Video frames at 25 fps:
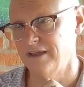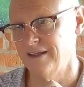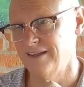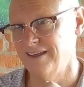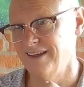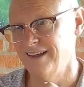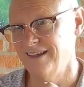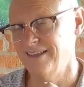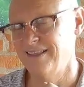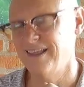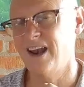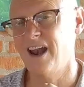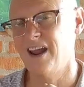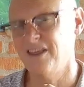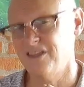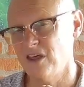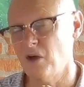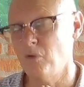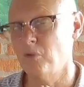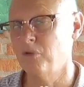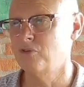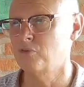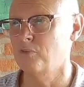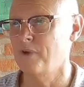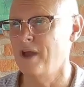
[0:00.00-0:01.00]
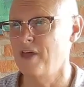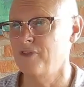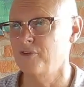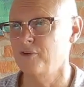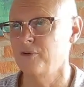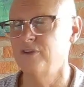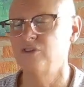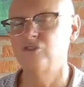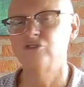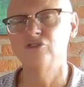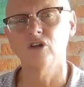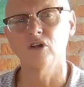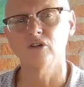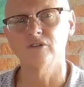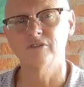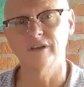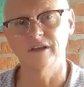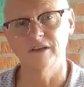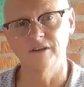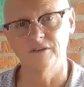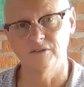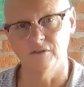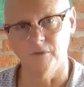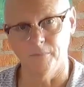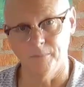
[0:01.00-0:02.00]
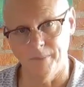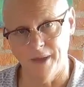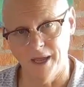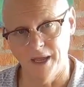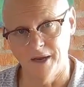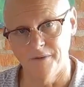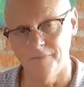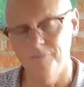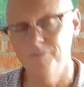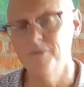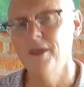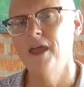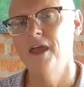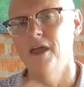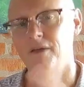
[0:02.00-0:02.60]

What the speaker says: That I thought was rather insulting to men.